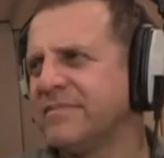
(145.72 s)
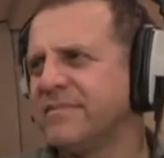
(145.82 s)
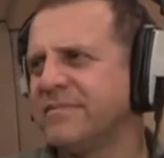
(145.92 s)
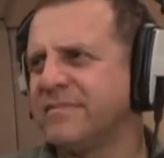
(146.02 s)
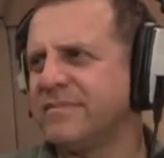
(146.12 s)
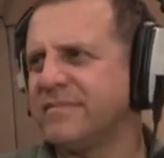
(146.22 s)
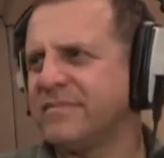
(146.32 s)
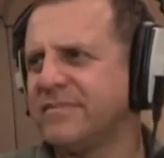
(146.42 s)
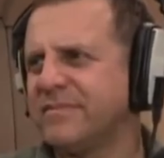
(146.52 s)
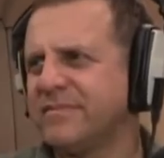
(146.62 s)

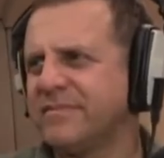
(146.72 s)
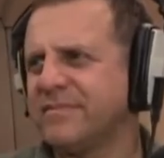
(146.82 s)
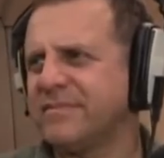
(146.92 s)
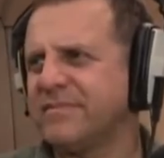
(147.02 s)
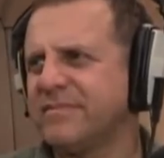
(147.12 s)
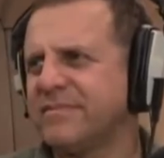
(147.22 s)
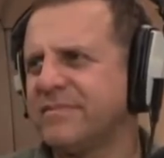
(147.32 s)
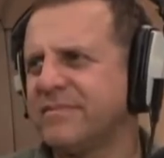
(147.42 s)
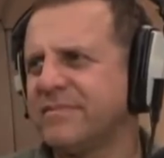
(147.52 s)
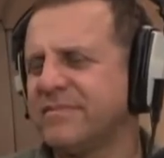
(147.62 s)

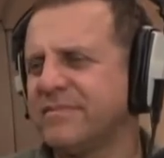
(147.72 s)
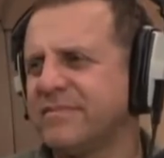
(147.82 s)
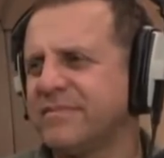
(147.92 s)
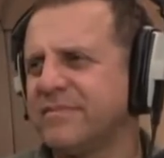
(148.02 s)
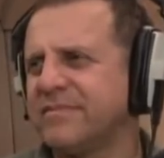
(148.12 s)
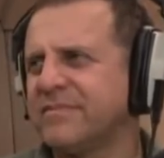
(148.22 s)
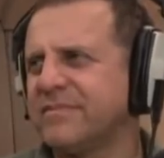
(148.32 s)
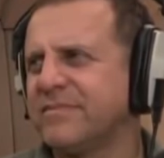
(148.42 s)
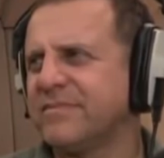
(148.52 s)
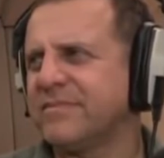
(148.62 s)

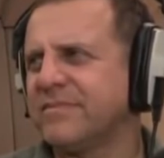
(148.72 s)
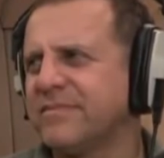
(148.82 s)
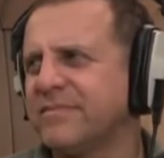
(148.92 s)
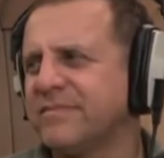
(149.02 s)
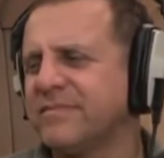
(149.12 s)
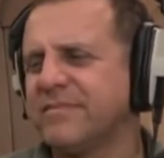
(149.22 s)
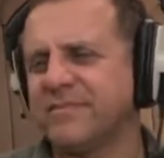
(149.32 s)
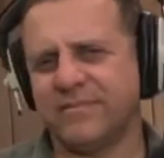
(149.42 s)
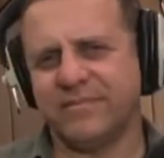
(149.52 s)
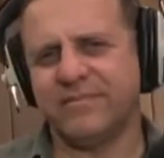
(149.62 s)

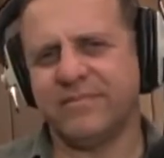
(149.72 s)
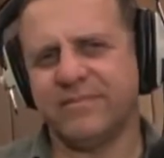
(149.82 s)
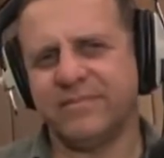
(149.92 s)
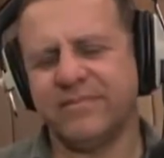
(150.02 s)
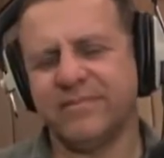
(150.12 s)
This person isn't speaking.